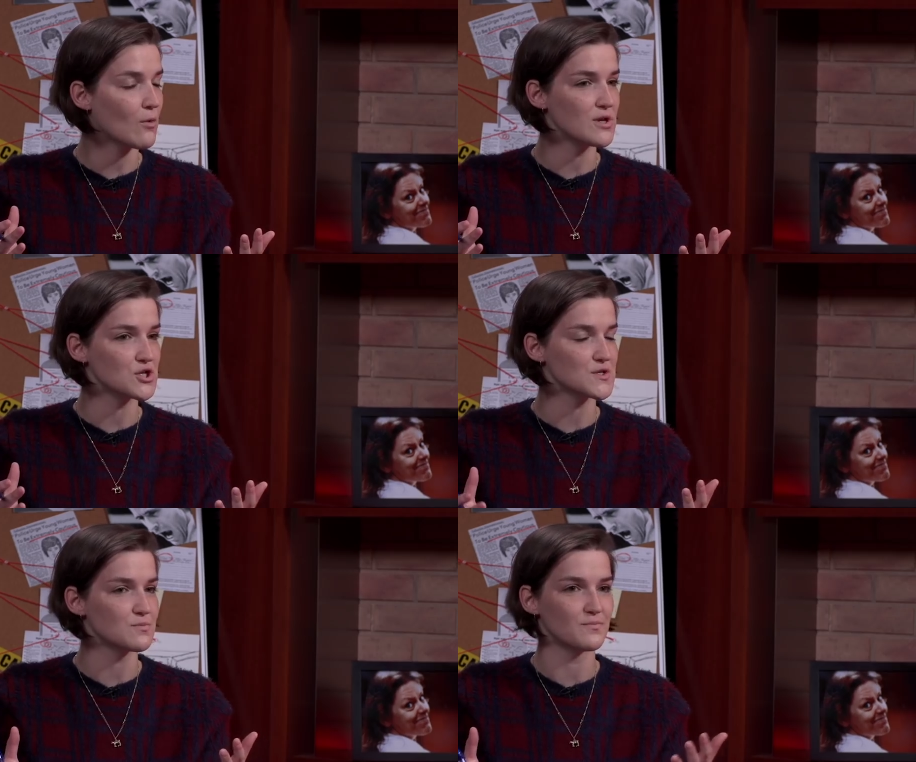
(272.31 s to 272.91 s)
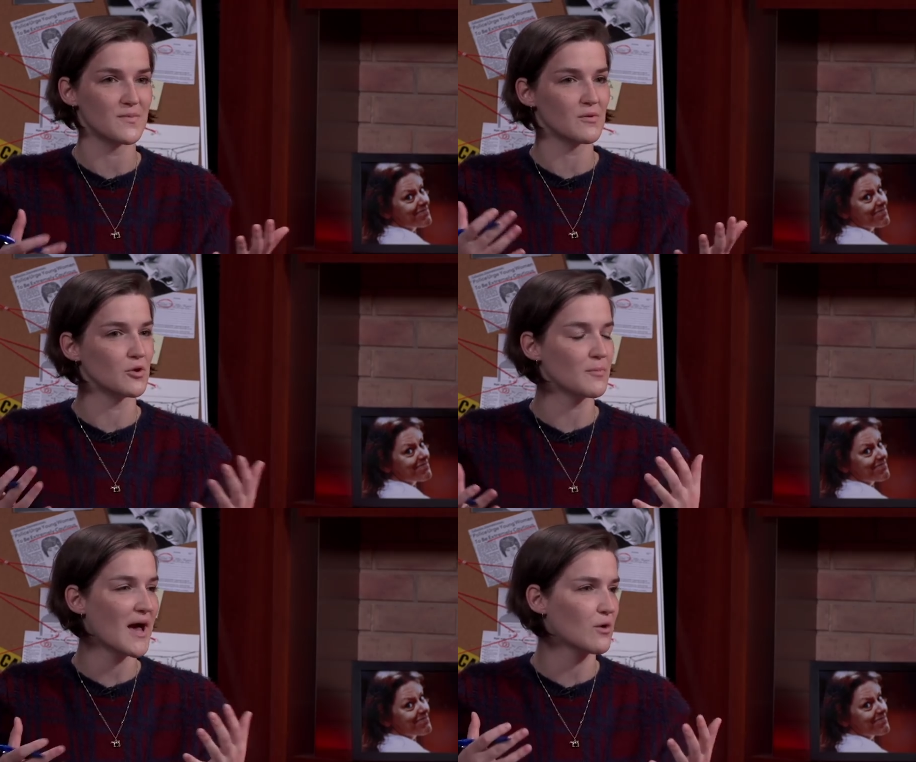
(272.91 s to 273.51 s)
Speaker 1: we just
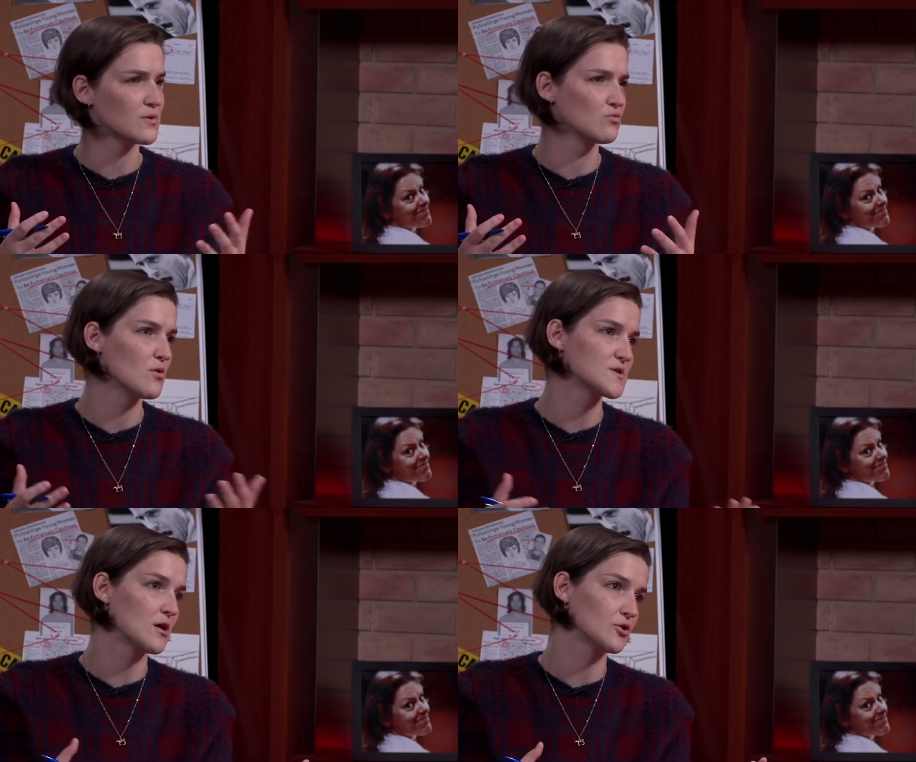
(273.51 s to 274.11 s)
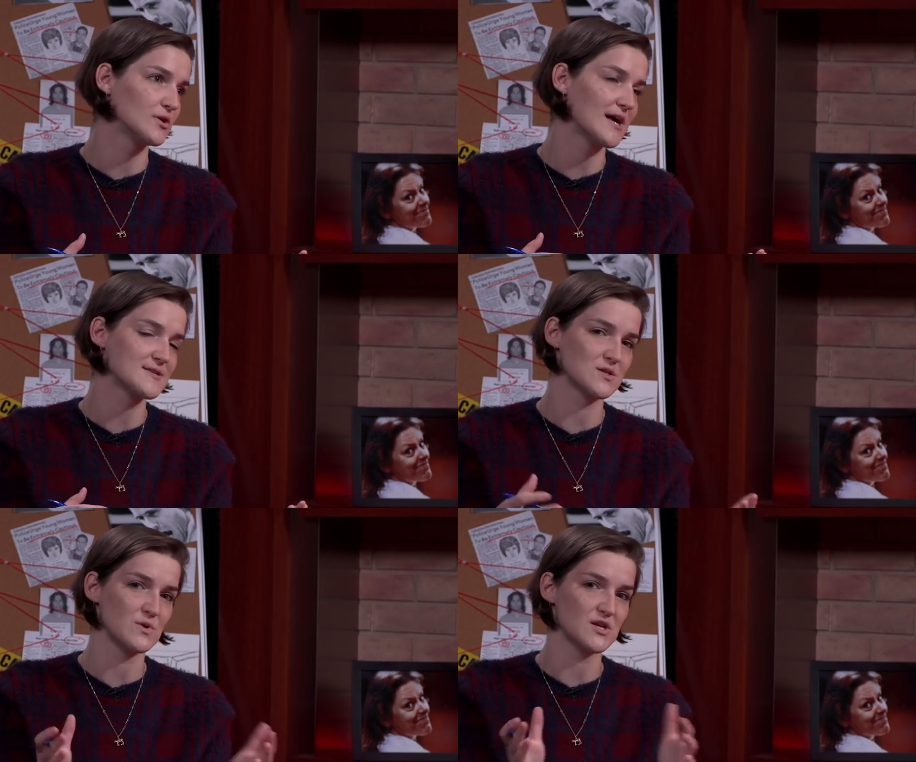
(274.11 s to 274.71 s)
look back with rose colored
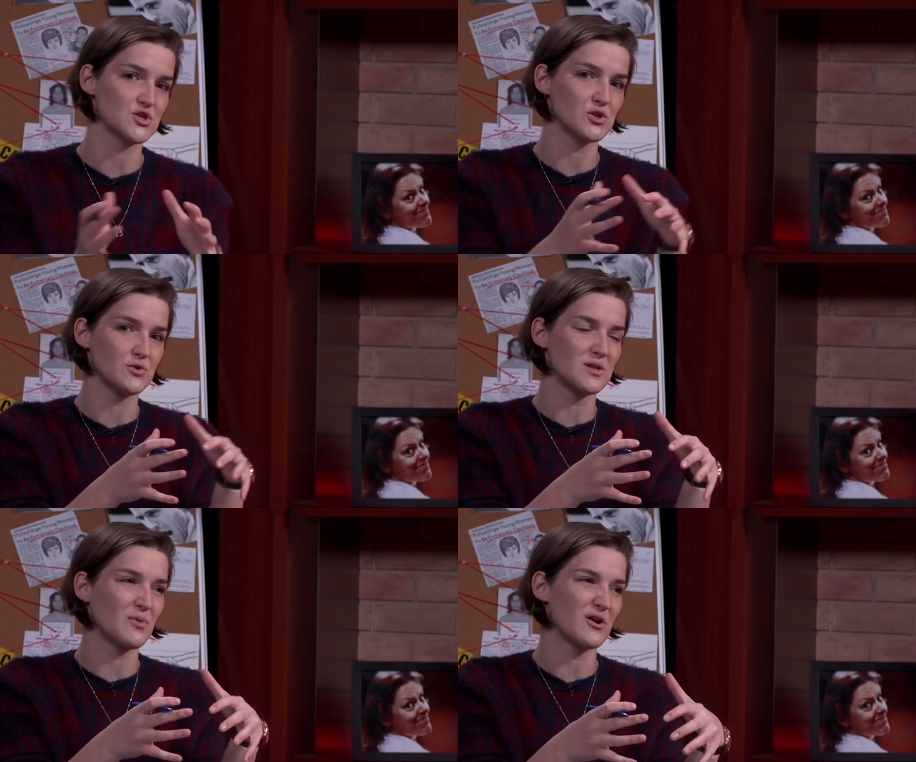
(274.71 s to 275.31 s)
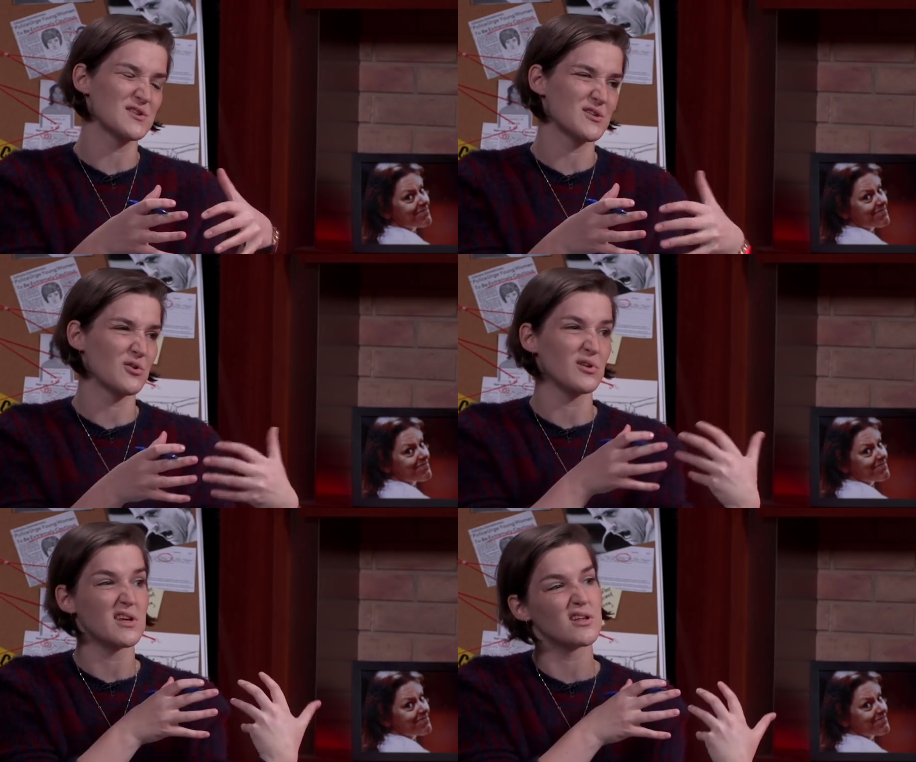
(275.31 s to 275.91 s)
glasses and we exclude the parts that
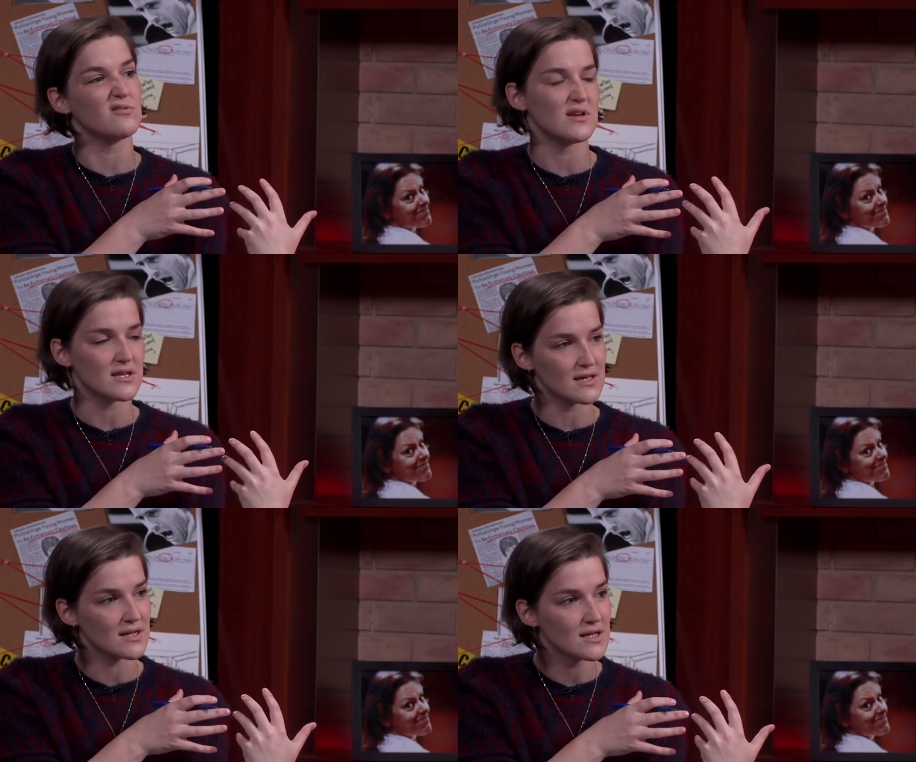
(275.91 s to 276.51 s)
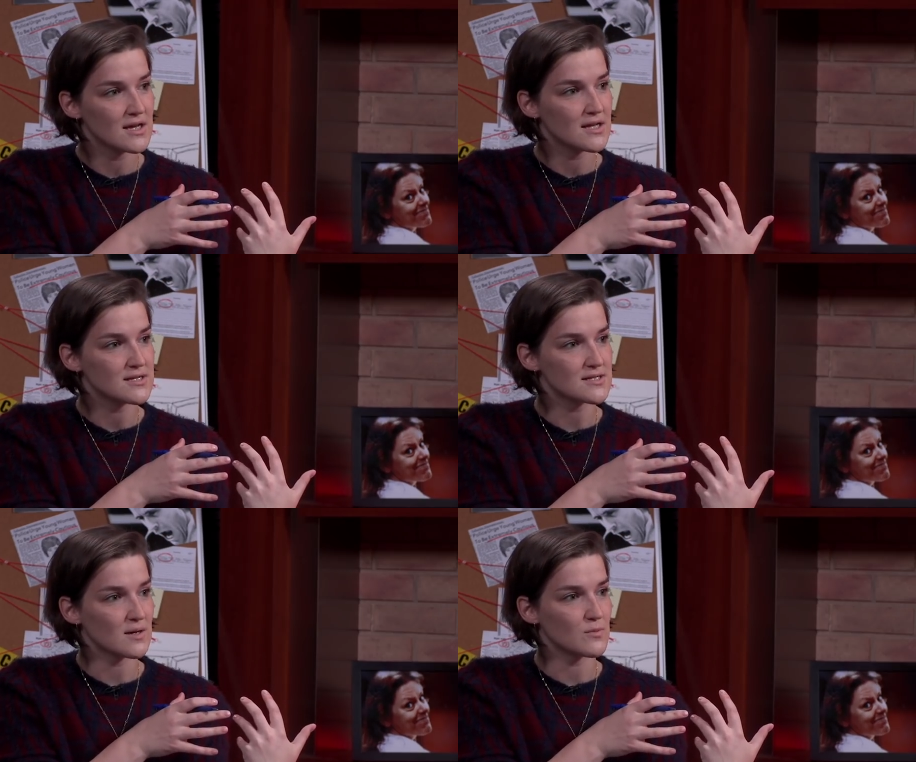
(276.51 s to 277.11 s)
aren't really convenient
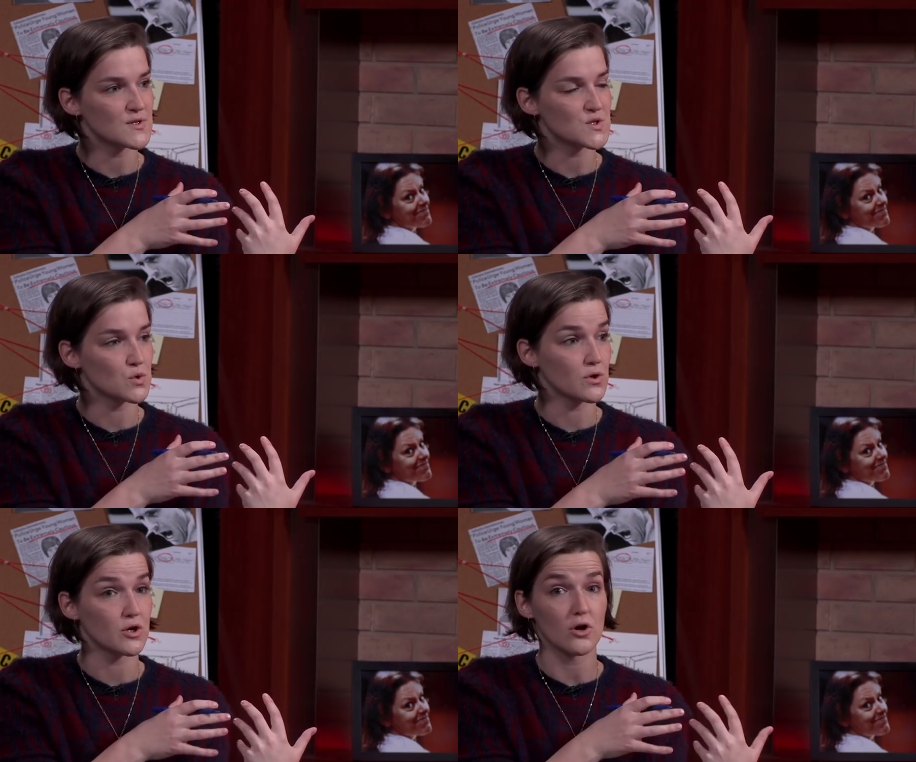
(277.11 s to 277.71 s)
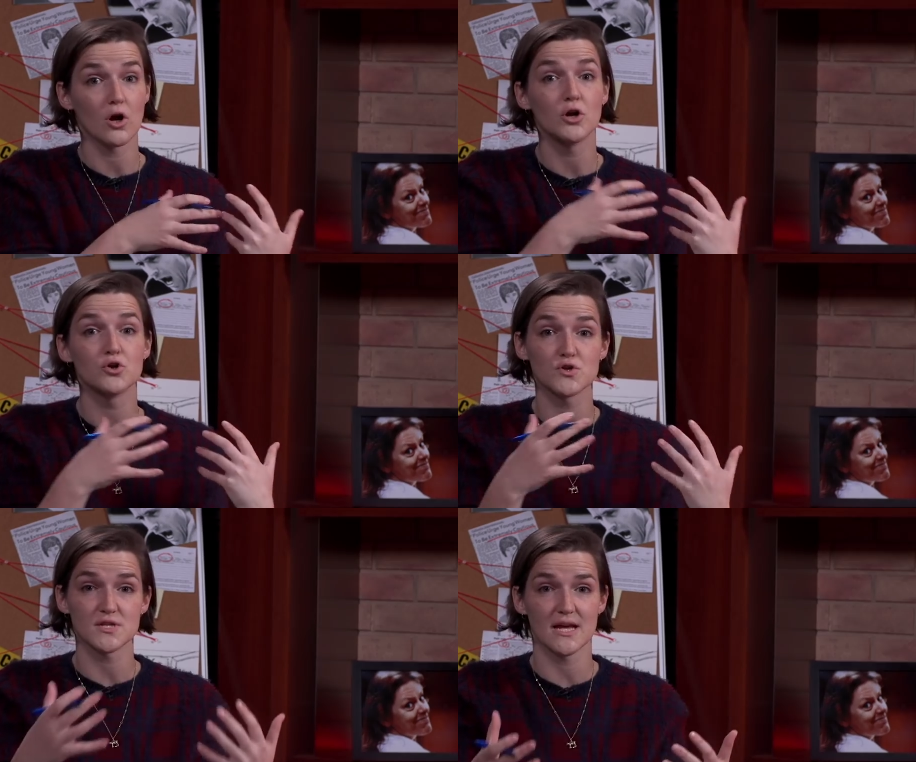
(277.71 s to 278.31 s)
to someone's story or our
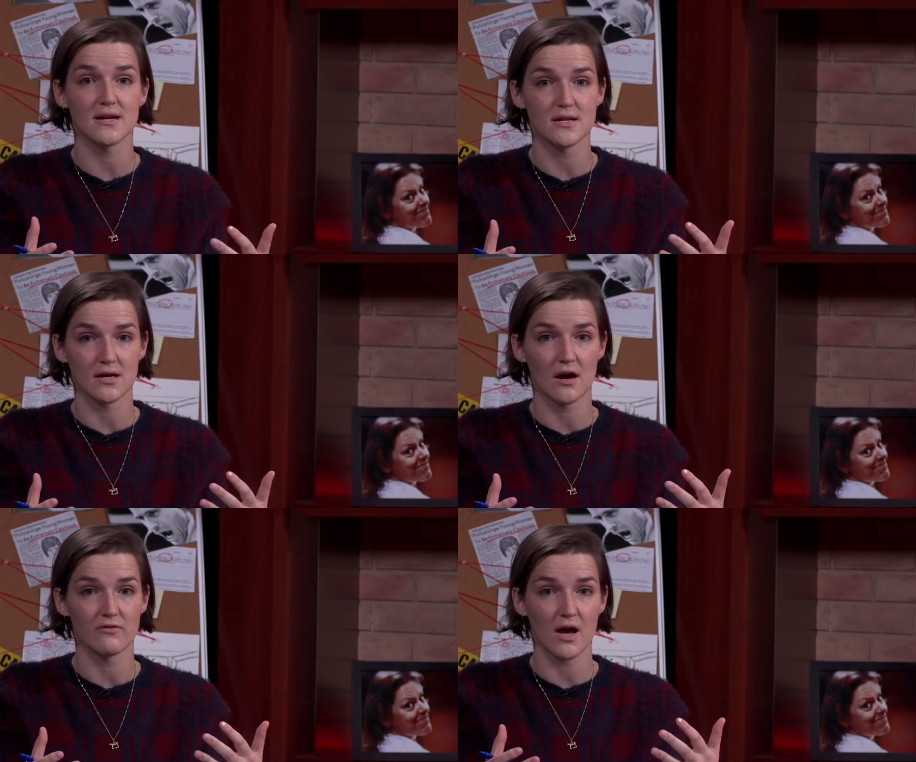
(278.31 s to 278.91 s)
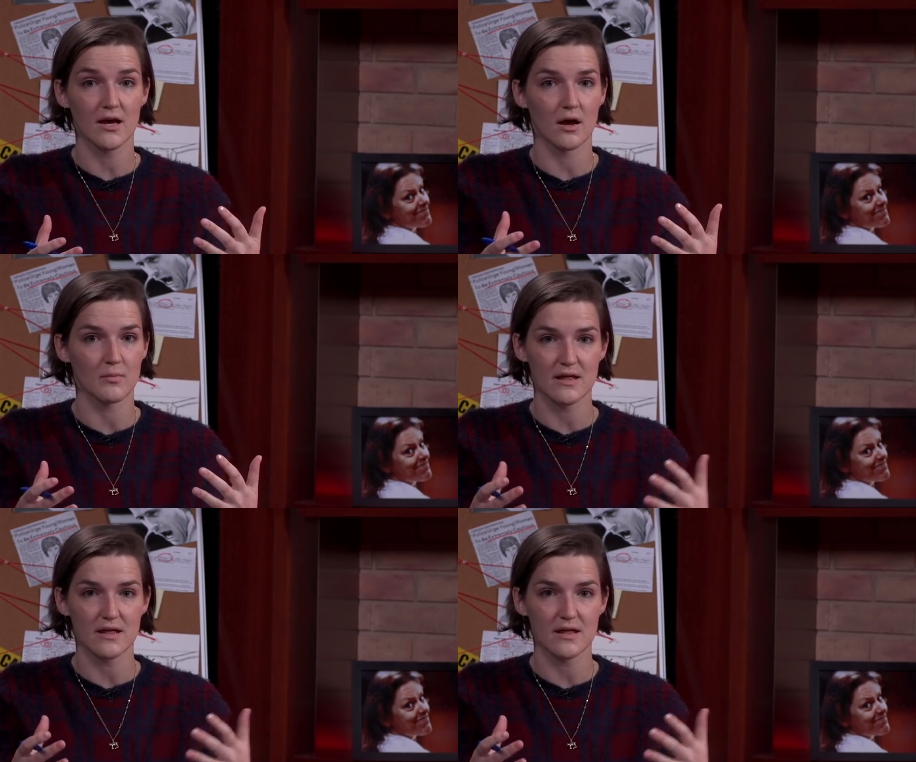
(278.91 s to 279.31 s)
understanding of an icon.